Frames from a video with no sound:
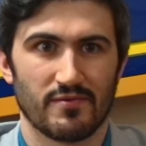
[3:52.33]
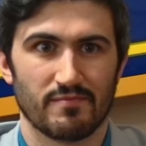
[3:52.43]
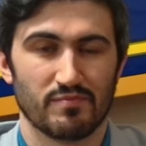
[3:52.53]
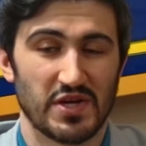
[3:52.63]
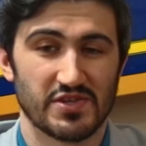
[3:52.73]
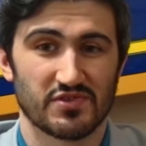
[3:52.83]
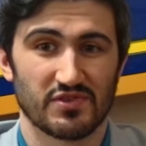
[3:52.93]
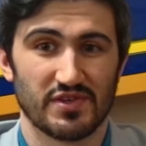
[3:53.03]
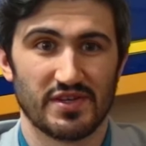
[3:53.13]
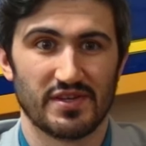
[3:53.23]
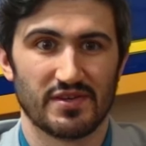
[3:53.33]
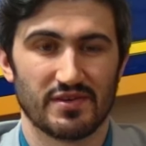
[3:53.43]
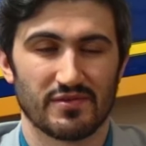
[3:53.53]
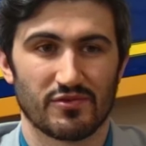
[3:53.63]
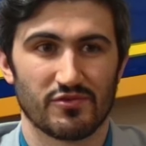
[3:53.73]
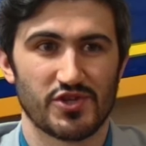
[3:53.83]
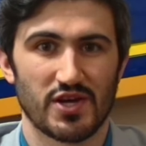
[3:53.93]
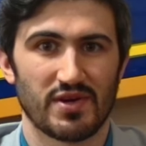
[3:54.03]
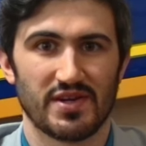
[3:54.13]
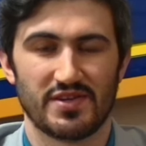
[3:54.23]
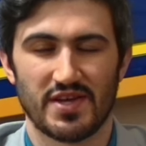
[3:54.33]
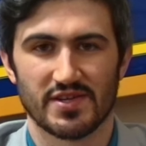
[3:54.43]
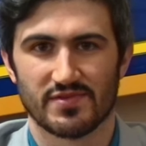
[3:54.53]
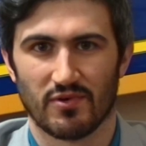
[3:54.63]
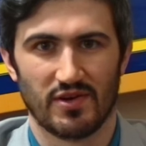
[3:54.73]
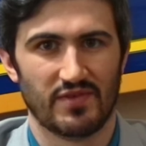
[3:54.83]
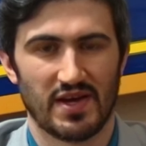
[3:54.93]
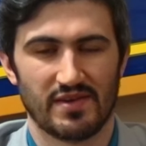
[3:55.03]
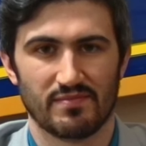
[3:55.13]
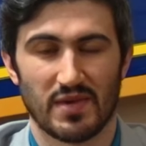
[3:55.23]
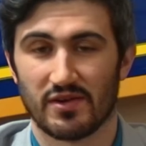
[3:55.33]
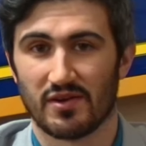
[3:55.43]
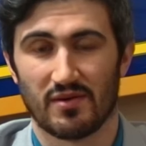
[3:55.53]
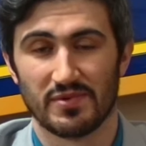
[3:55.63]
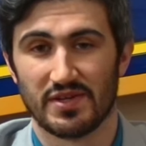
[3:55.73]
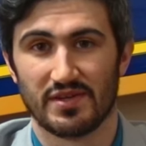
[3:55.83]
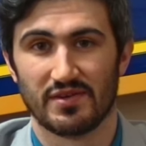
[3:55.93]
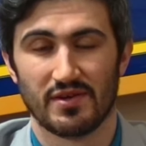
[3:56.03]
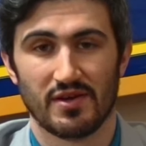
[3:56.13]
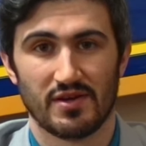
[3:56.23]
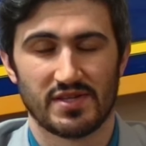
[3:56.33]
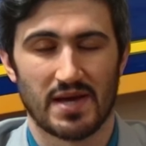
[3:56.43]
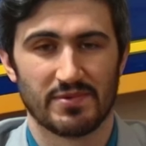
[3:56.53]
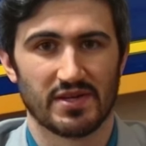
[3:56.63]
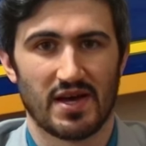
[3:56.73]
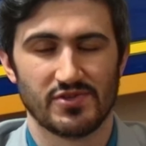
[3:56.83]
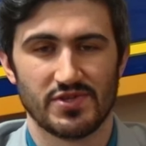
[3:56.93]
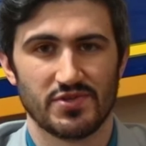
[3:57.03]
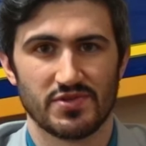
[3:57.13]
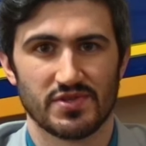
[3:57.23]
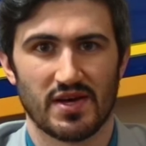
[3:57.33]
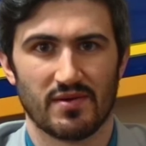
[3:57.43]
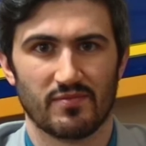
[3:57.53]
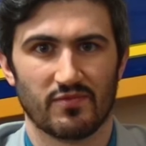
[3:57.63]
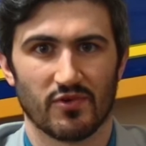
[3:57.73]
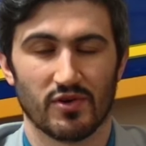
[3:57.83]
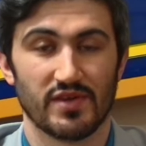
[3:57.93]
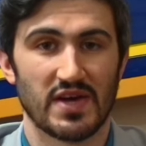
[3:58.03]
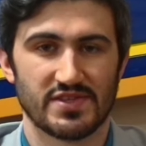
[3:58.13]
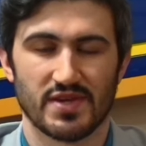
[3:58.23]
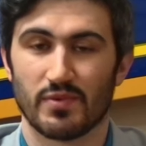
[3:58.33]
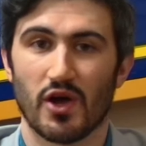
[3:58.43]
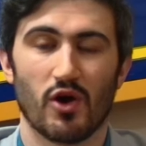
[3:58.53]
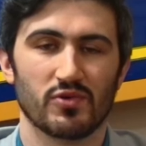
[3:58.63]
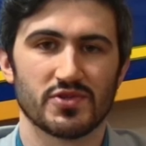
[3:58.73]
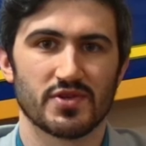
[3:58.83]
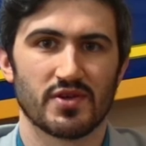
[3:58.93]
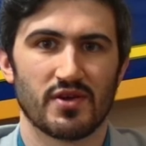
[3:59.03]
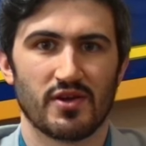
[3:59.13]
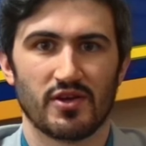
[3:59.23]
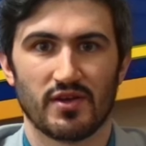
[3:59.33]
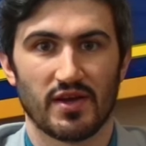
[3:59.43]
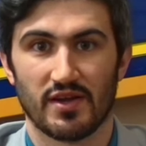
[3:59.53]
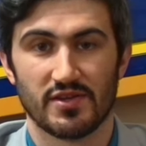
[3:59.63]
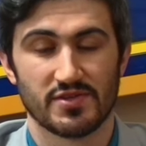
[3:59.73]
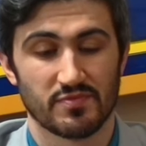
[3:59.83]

basically generating tickets for an event. My company, Topping Technologies, uses them for events that we host. And it's